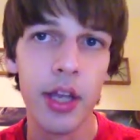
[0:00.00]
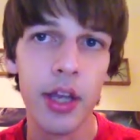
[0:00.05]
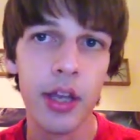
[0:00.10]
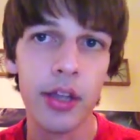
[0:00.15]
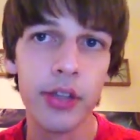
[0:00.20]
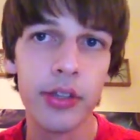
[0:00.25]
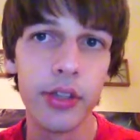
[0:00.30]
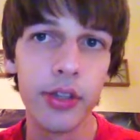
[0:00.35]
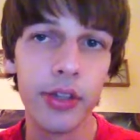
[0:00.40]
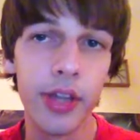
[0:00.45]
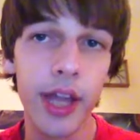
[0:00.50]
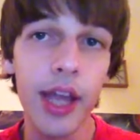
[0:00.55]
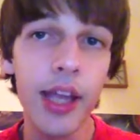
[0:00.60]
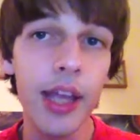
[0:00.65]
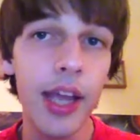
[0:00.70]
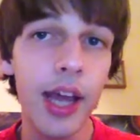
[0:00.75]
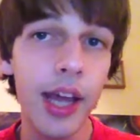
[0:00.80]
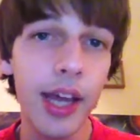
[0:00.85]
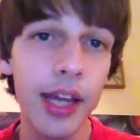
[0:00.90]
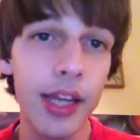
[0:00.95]
So that
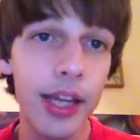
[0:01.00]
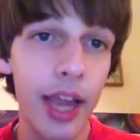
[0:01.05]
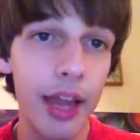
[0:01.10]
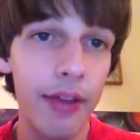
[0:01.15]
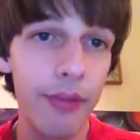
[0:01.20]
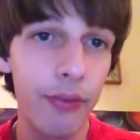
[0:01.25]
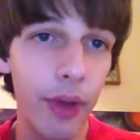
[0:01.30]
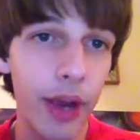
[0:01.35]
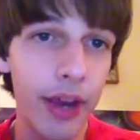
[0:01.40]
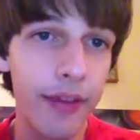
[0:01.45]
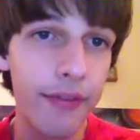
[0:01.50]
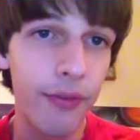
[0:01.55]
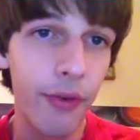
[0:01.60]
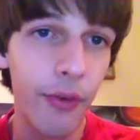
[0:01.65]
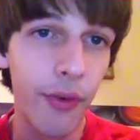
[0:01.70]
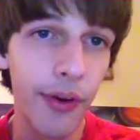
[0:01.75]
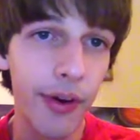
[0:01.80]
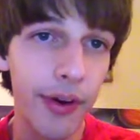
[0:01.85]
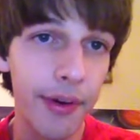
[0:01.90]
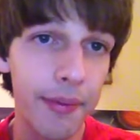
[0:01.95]
kind of gave way
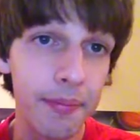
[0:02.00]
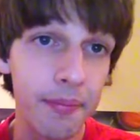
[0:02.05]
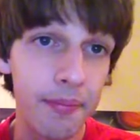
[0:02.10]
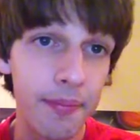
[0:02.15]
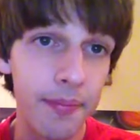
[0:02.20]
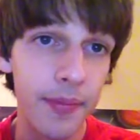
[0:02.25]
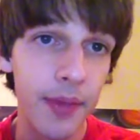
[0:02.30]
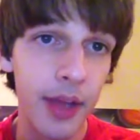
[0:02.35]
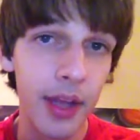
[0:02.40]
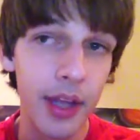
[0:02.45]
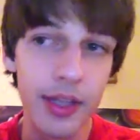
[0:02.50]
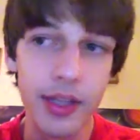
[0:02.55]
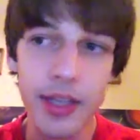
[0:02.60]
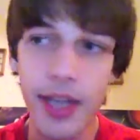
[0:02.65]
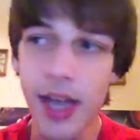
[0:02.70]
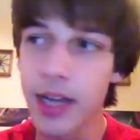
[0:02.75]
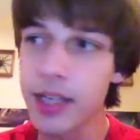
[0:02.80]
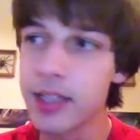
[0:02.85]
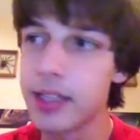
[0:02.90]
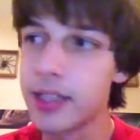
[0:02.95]
for
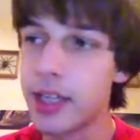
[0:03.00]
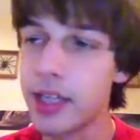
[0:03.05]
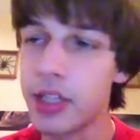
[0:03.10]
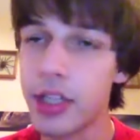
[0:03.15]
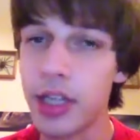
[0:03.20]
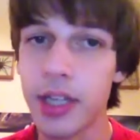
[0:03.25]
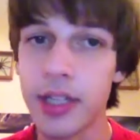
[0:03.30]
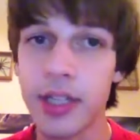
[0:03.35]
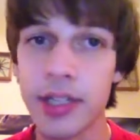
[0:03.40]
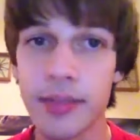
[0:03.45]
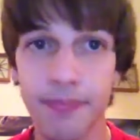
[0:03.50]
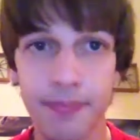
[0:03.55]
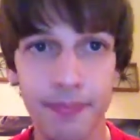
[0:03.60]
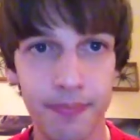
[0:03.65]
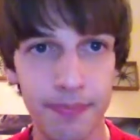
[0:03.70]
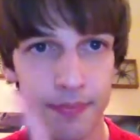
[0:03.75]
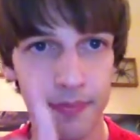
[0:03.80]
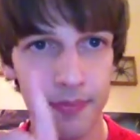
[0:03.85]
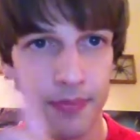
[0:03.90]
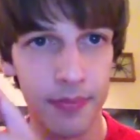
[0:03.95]
decks such as
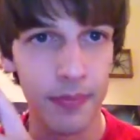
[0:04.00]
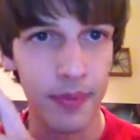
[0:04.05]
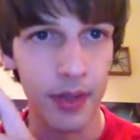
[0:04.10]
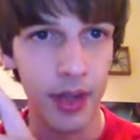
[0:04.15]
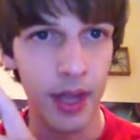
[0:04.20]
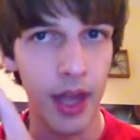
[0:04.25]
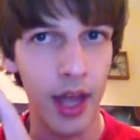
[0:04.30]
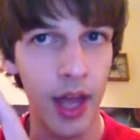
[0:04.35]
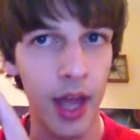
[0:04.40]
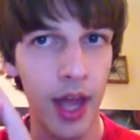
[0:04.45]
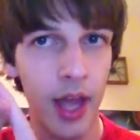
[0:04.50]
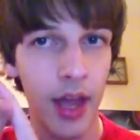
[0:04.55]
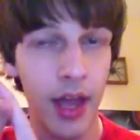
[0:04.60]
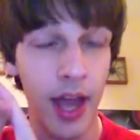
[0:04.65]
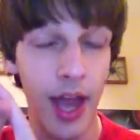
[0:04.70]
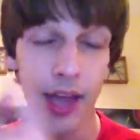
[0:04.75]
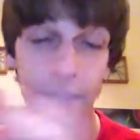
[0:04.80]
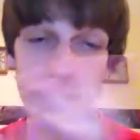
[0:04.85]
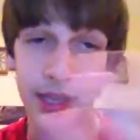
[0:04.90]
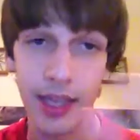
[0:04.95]

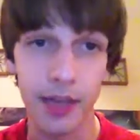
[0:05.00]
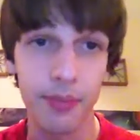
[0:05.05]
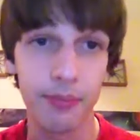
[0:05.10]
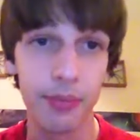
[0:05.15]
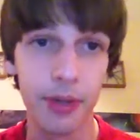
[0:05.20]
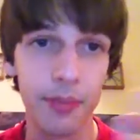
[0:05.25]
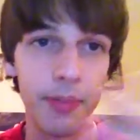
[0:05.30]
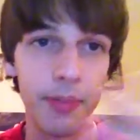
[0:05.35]
H.A.T deck, pretty